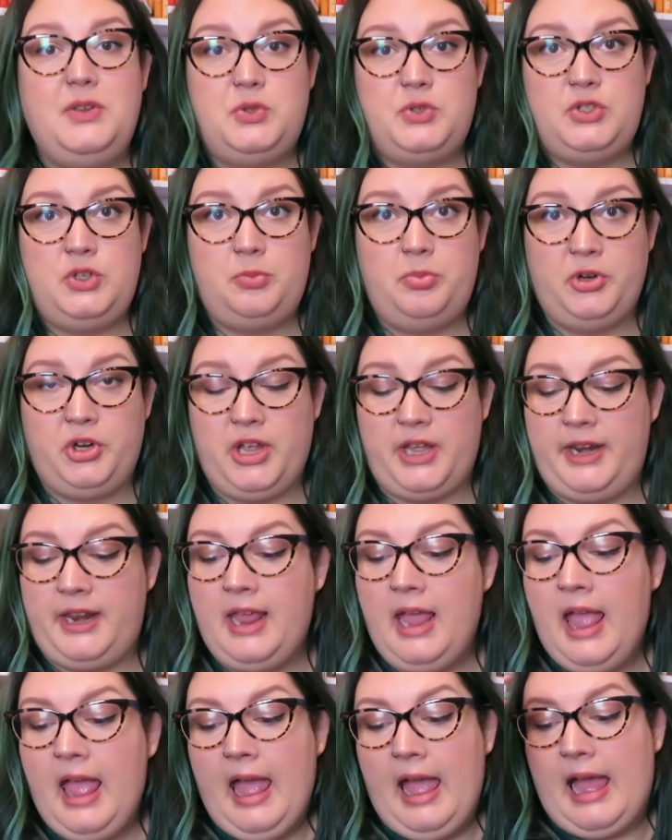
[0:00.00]
It's super good.
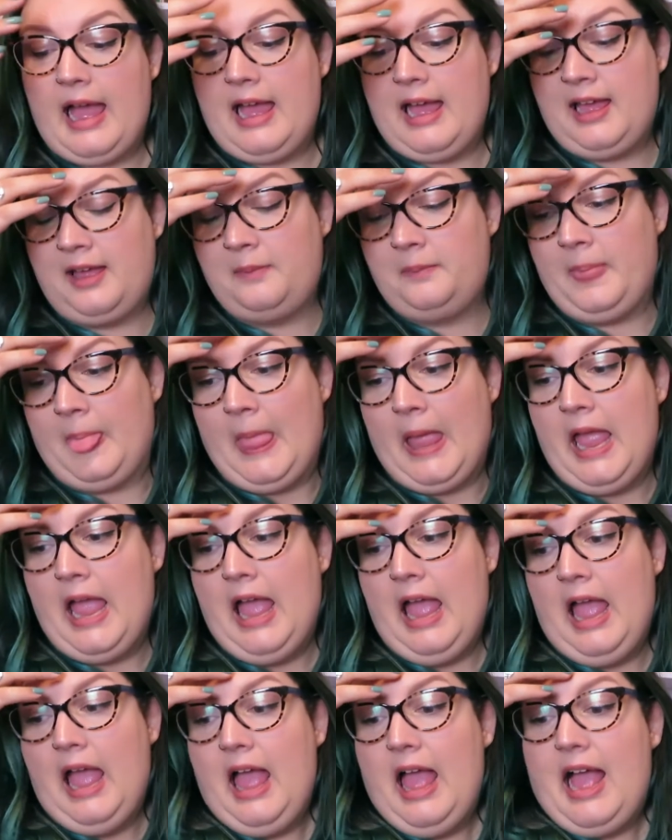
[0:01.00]

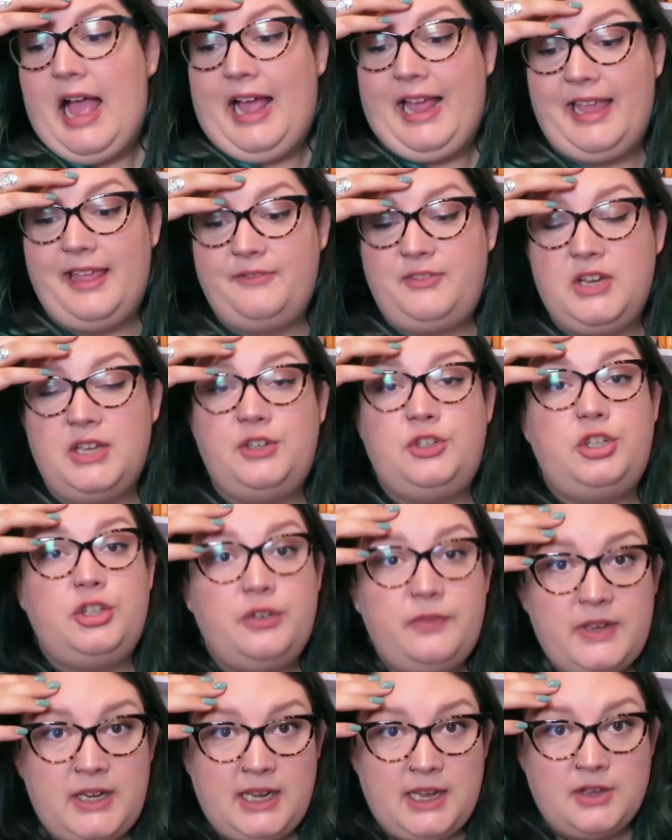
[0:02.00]
I have done
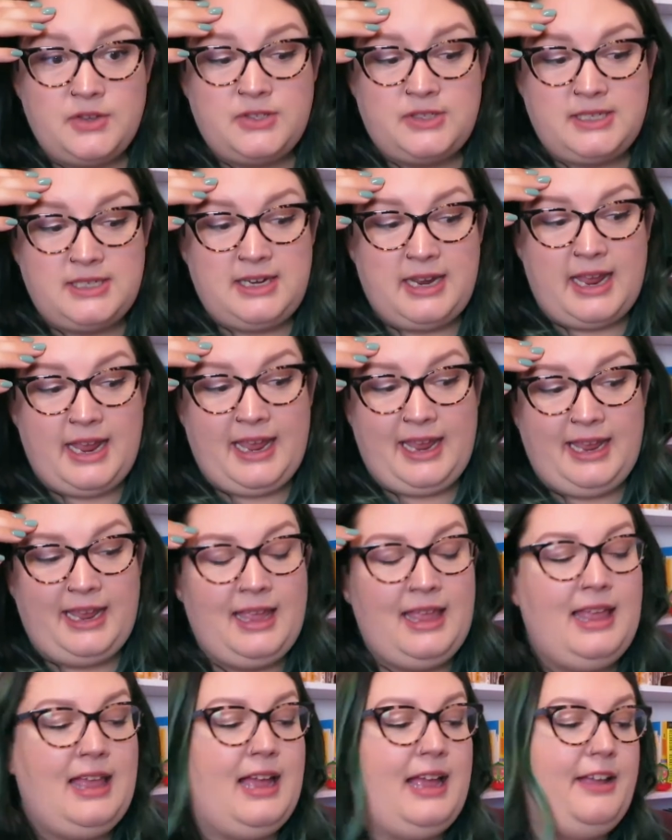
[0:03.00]
2 videos today.